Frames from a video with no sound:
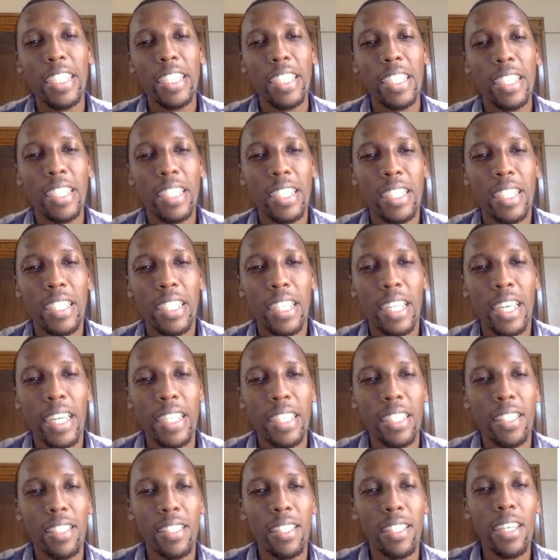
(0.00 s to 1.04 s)

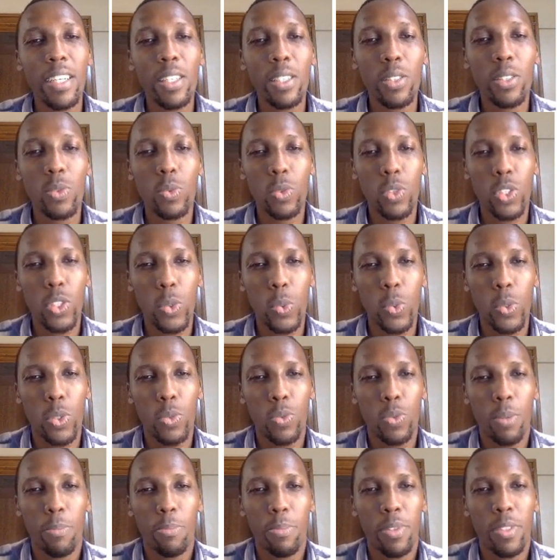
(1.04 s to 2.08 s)
sales, which
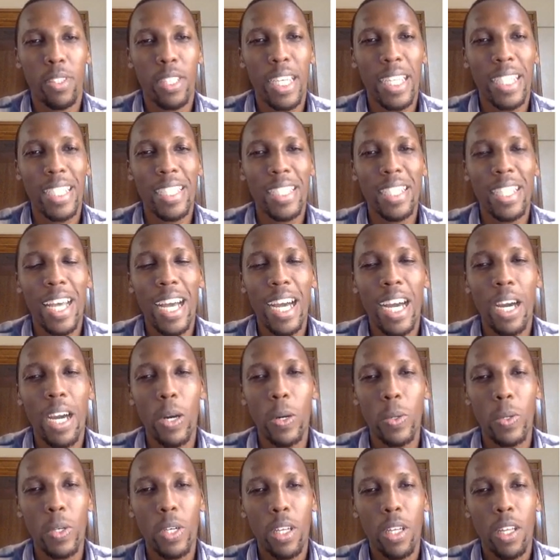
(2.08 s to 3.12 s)
would represent
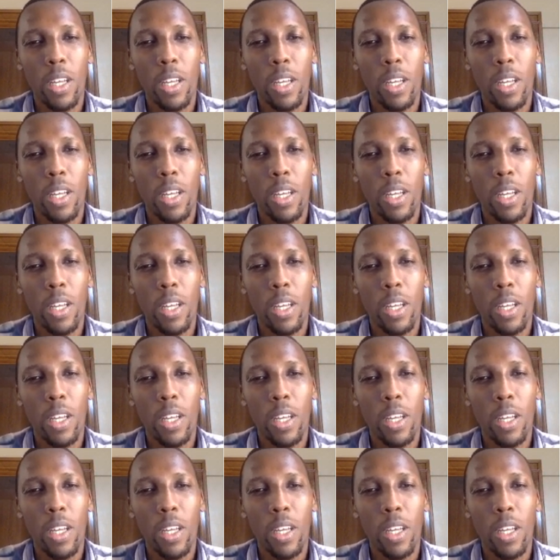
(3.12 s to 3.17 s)
now